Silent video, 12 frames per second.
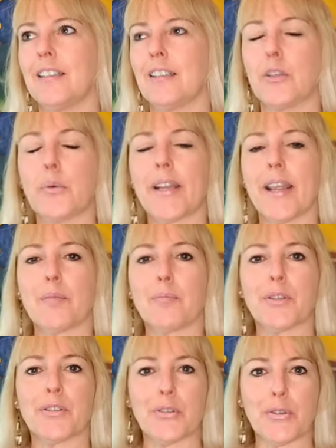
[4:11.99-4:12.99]

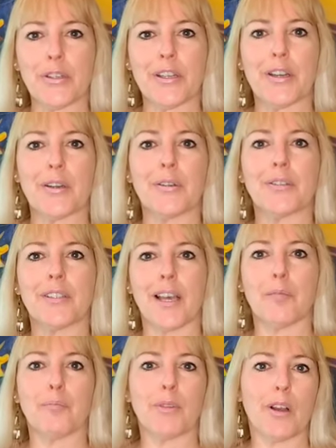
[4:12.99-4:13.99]

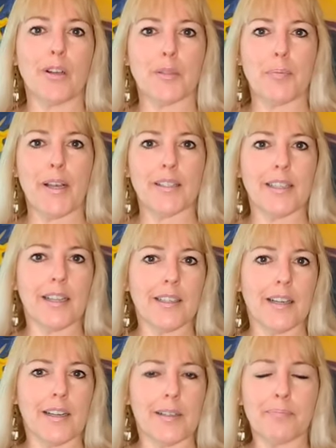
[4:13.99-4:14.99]

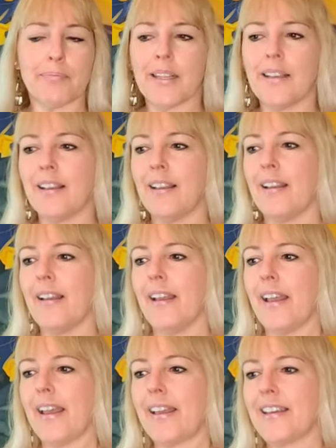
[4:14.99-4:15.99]
liquidambarstudio.blogspot.com
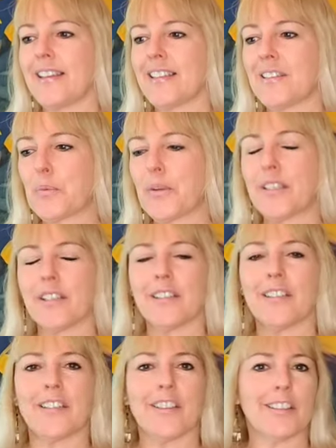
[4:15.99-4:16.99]
and we
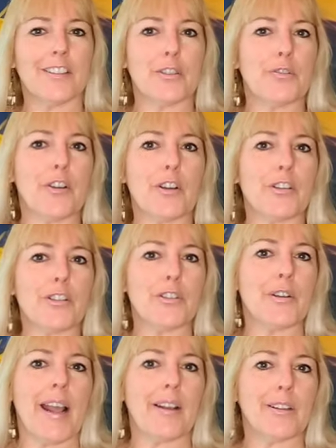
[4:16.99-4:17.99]
did a little photo
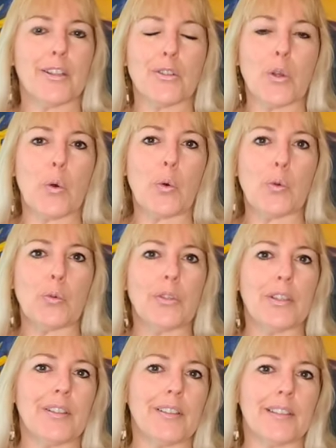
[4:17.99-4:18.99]
shoot out of this old
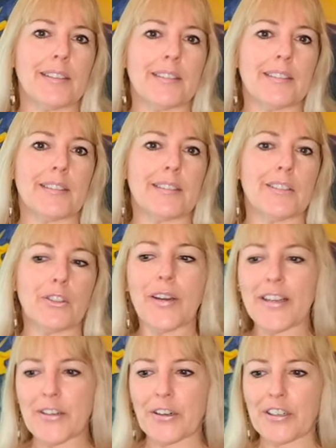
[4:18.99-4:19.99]
uh,
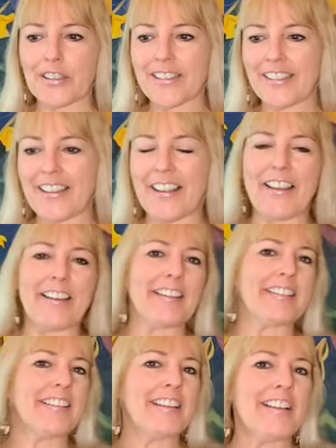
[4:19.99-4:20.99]
train yard.
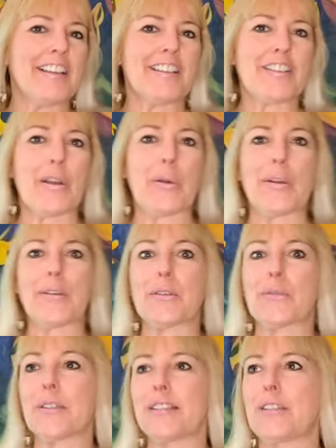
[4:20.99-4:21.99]
And so it
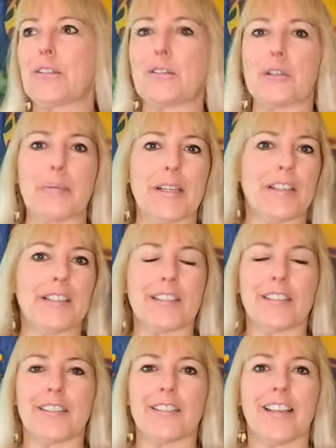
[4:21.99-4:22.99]
was really cool because
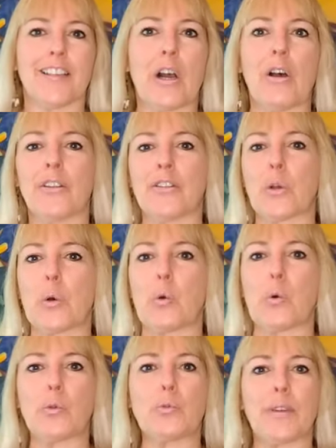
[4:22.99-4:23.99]
there's like all these
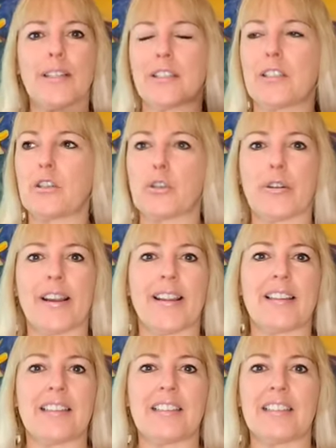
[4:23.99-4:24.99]
old rusted
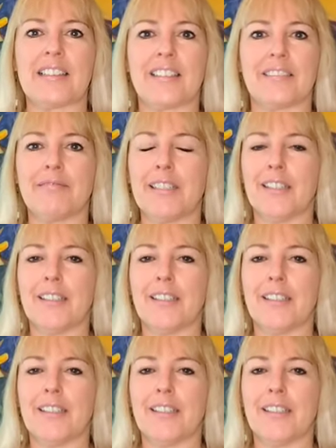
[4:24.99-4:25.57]
trains and